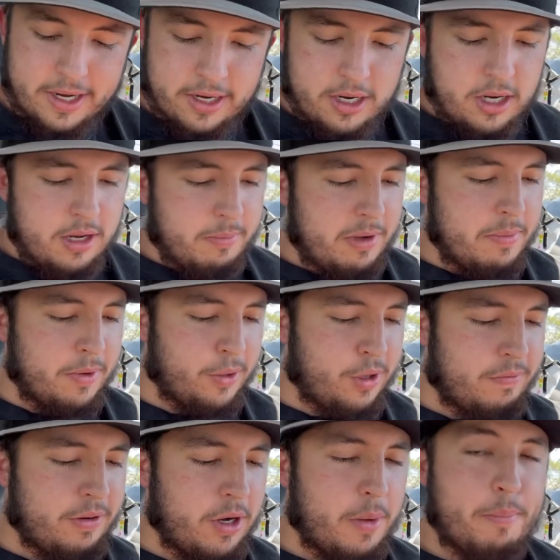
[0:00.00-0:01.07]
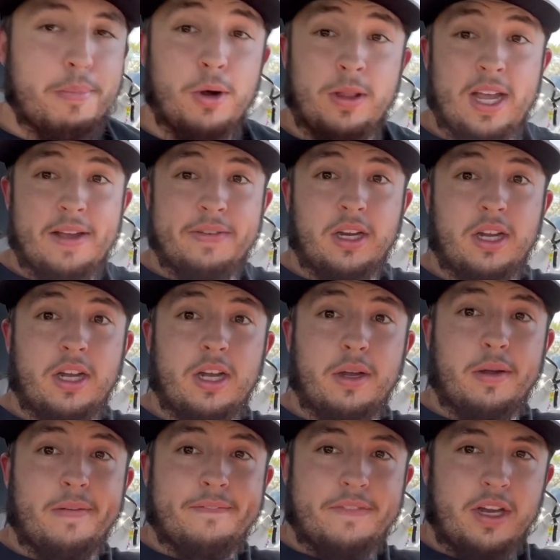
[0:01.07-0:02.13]
Me and my girlfriend are both having
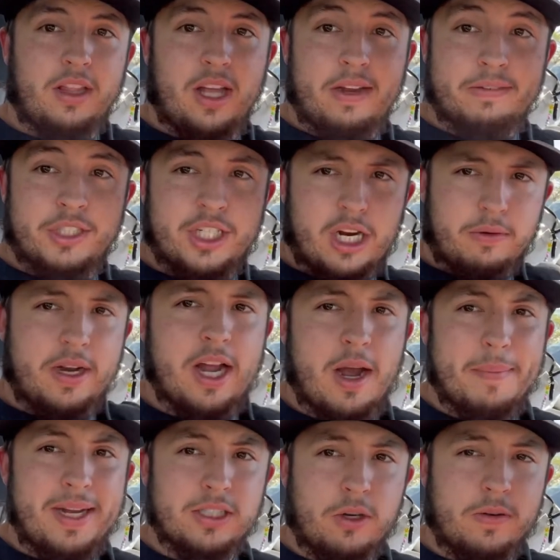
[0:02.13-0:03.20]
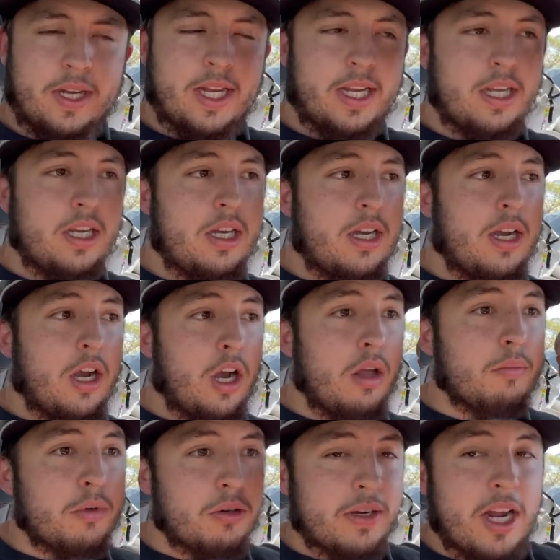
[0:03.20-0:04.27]
a Fear Life shake right now. I'm about to go
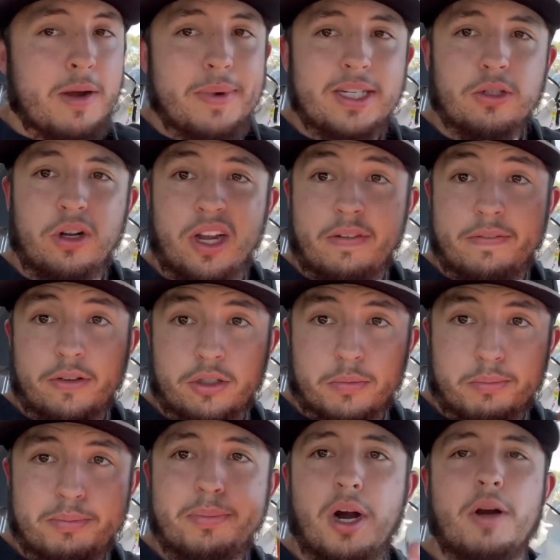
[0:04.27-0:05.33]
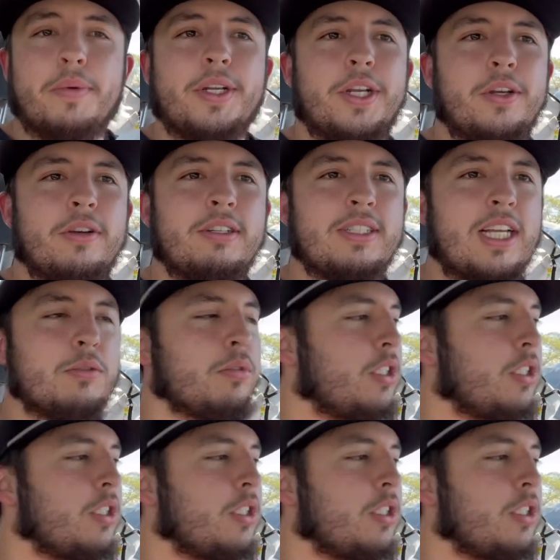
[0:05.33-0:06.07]
get Phil's barbecue because that's what